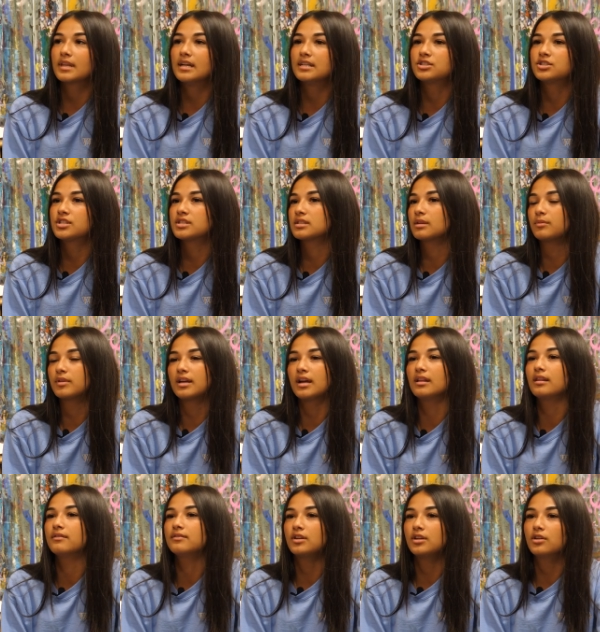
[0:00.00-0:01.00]
It's just something
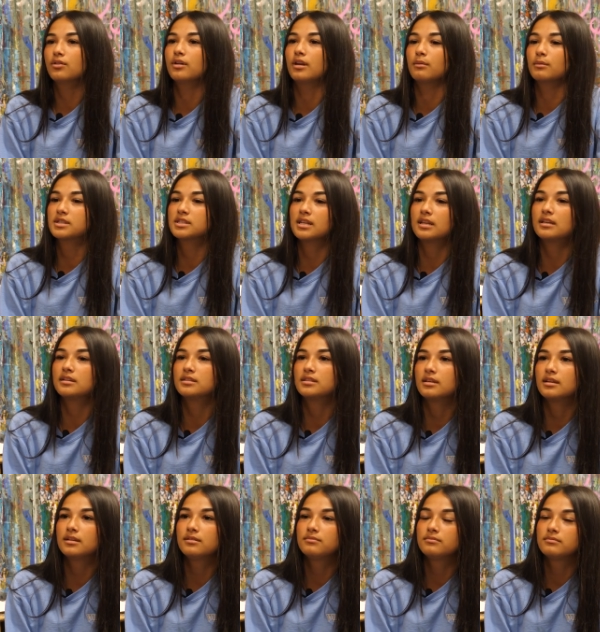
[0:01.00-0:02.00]
I love to do and I'm excited
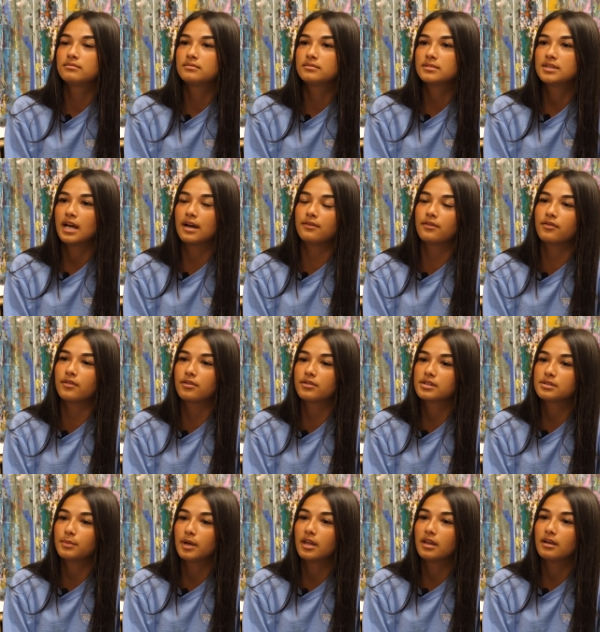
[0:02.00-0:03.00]
to, to have it for the rest of my